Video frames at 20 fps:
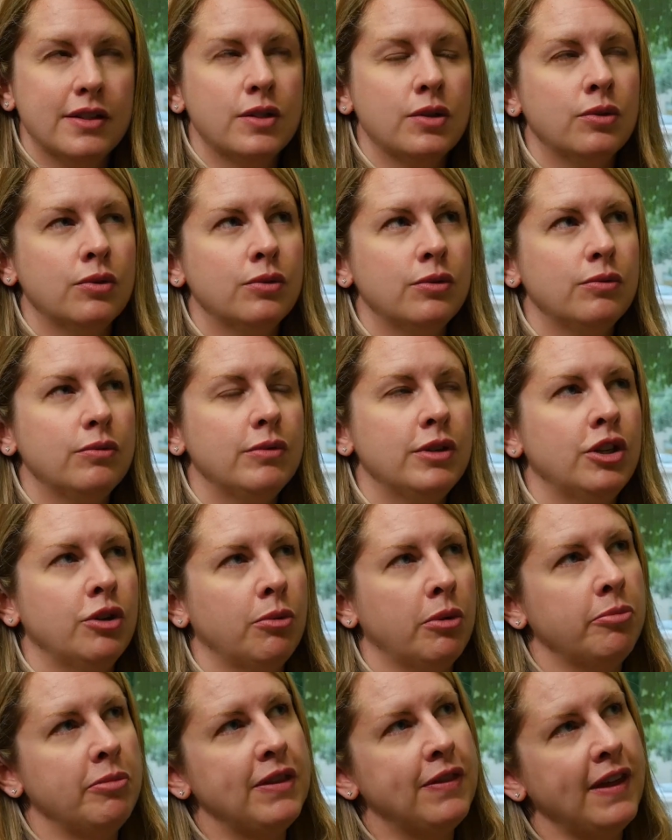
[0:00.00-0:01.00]
So, you
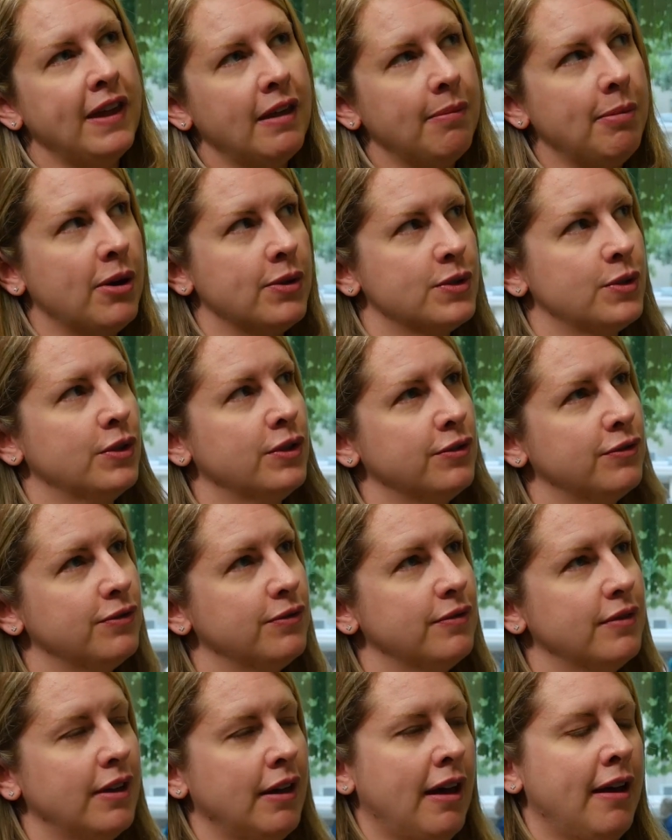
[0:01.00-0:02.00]
know, when we think about sort
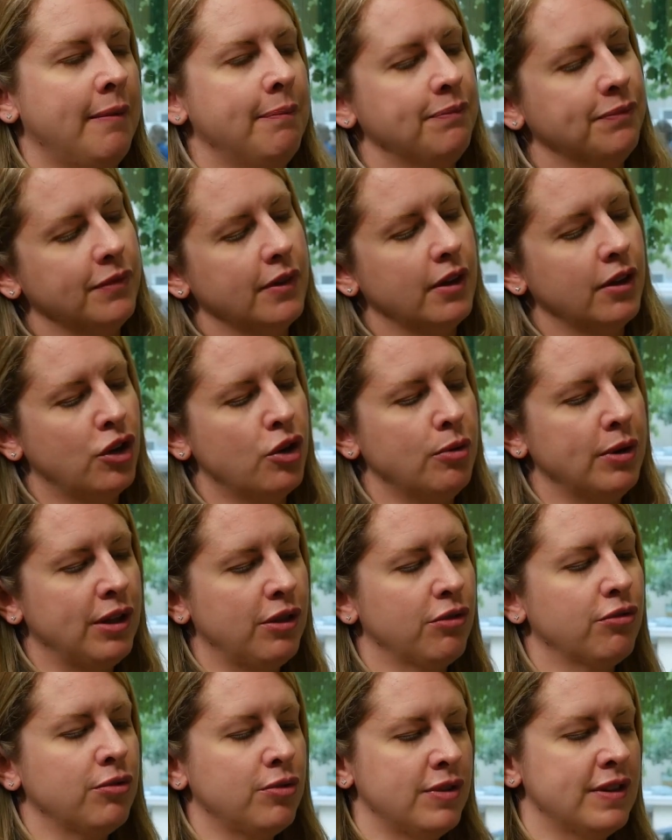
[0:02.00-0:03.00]
of um,
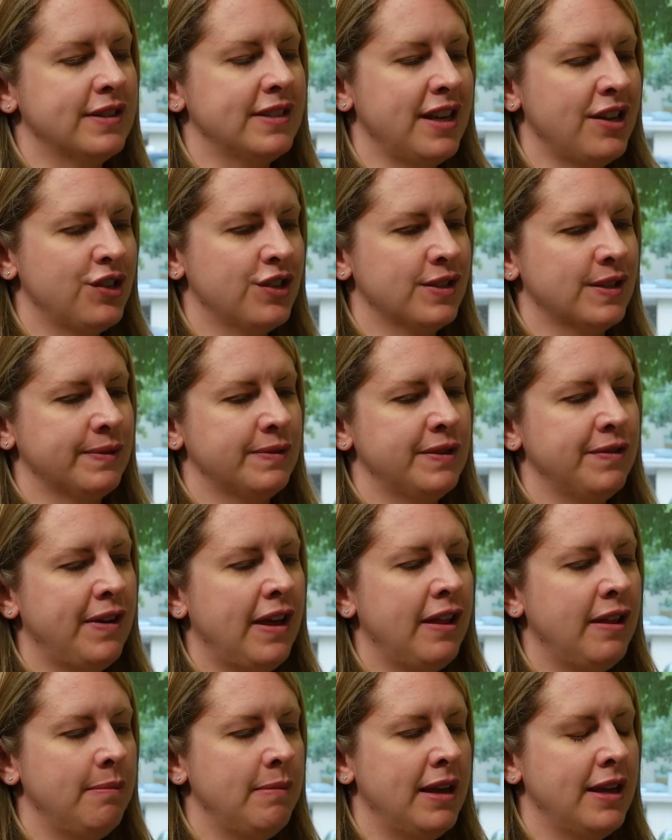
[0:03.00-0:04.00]
going through the stages of
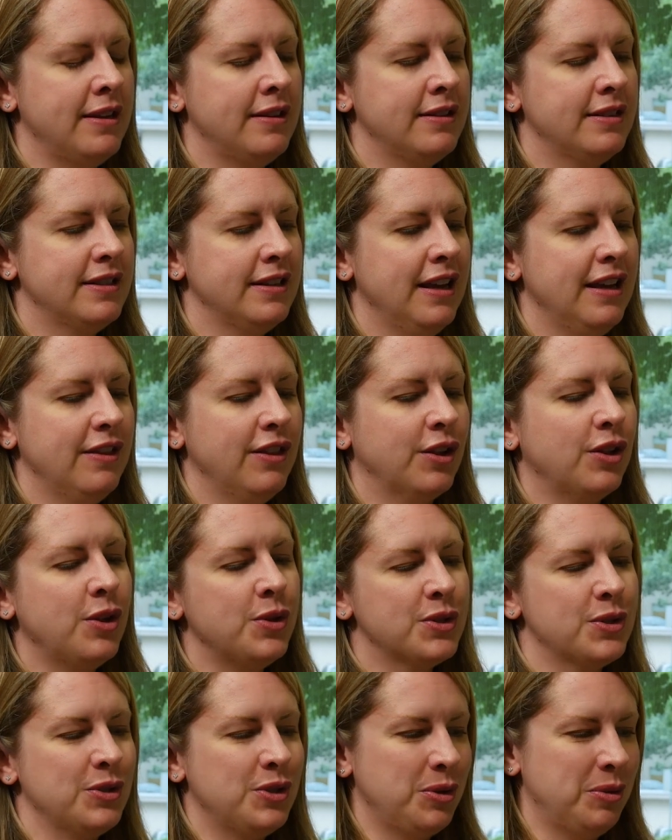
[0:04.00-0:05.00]
development, the
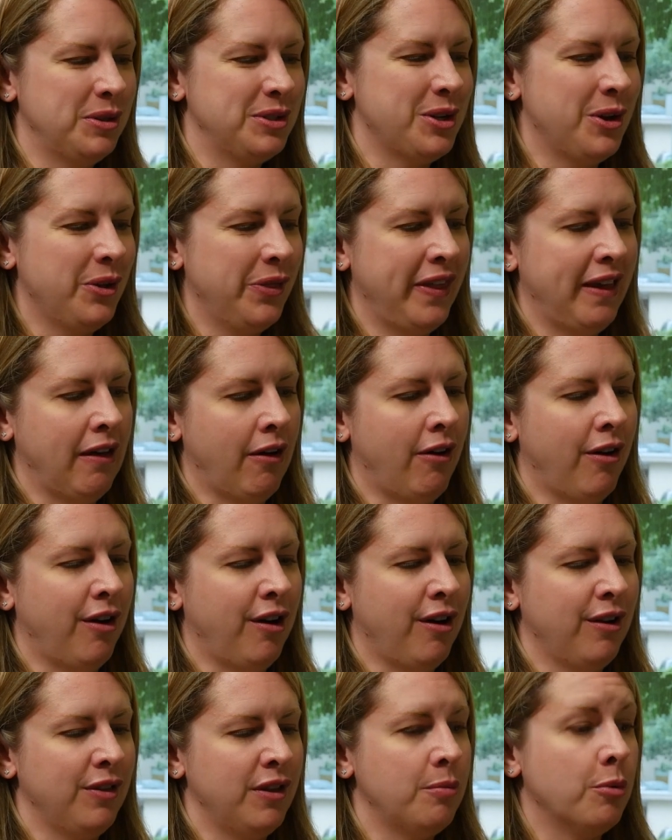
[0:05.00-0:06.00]
closer to adult they
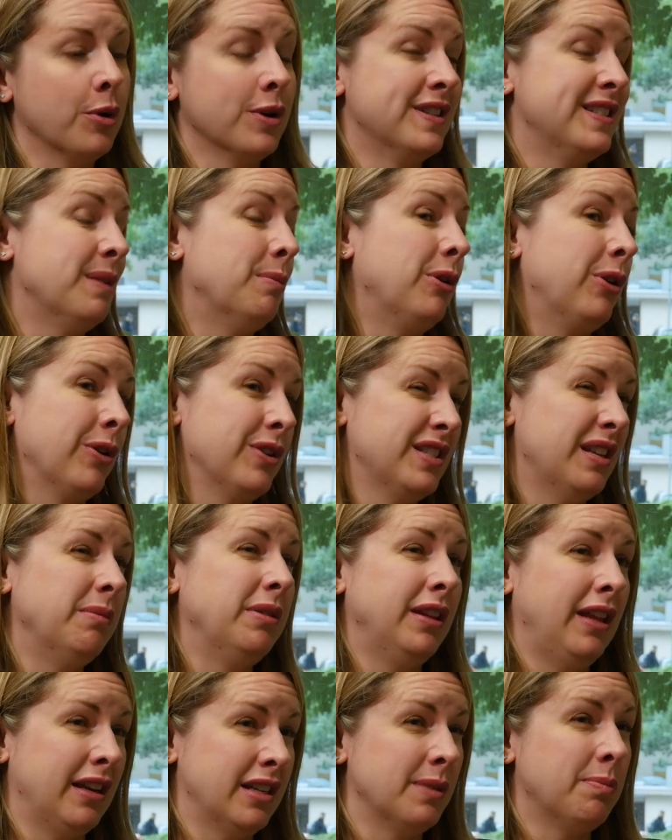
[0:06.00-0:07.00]
are, the more similar
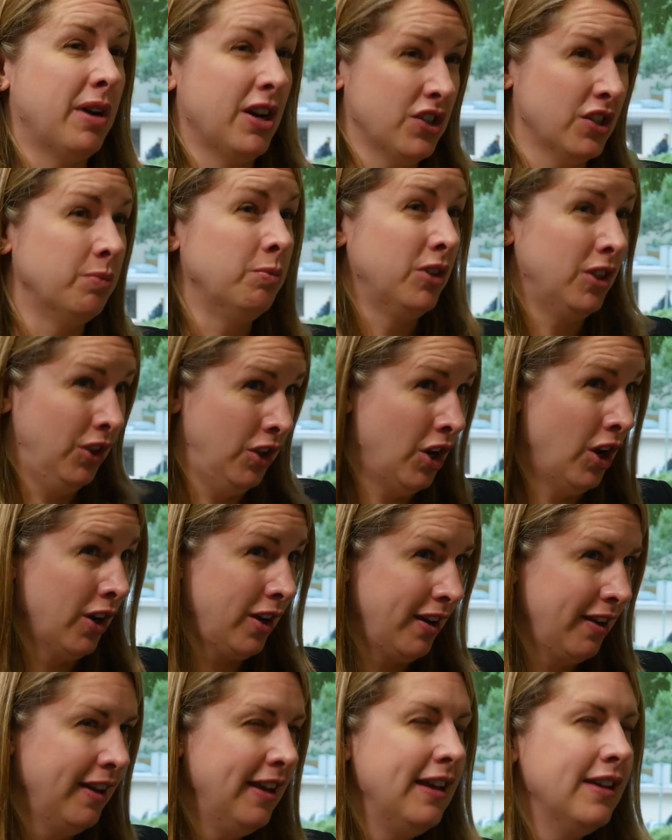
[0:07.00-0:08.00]
something like depression would
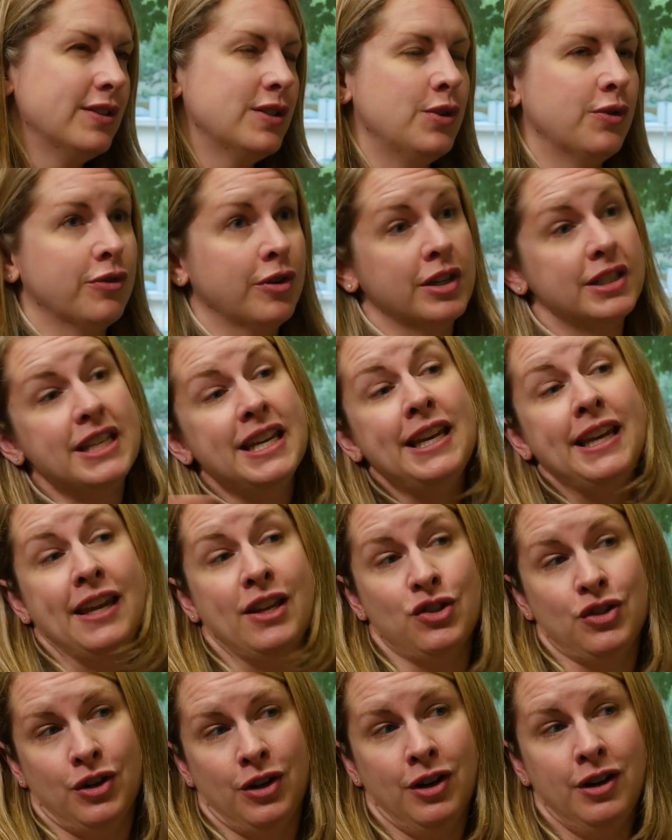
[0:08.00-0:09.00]
look. So for a
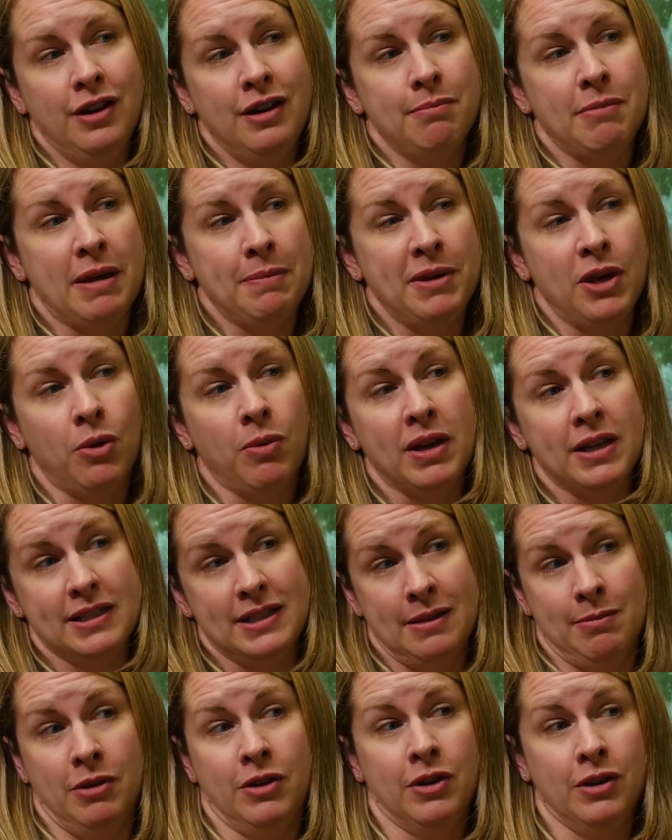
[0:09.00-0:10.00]
teenager, it might be quite
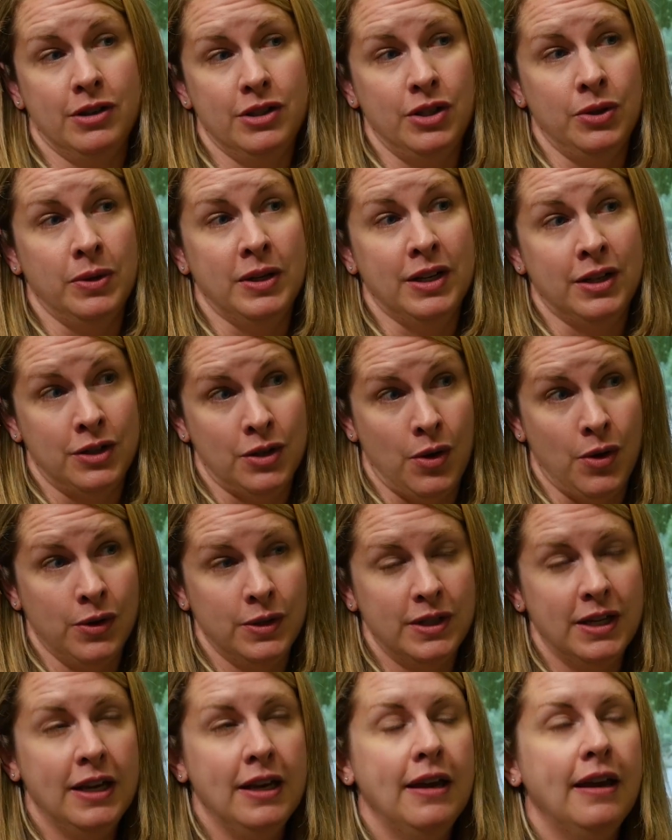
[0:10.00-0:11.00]
similar to an
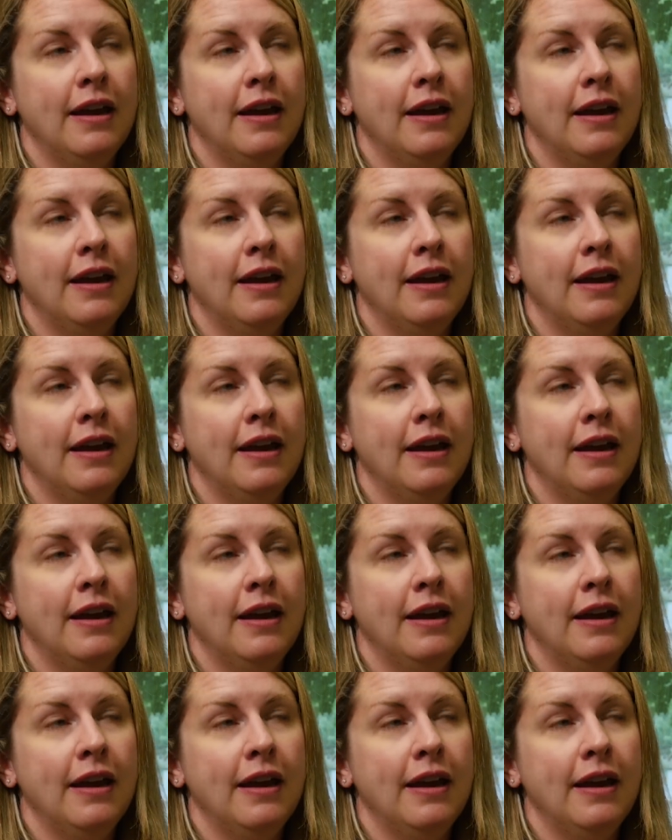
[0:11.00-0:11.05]
adult.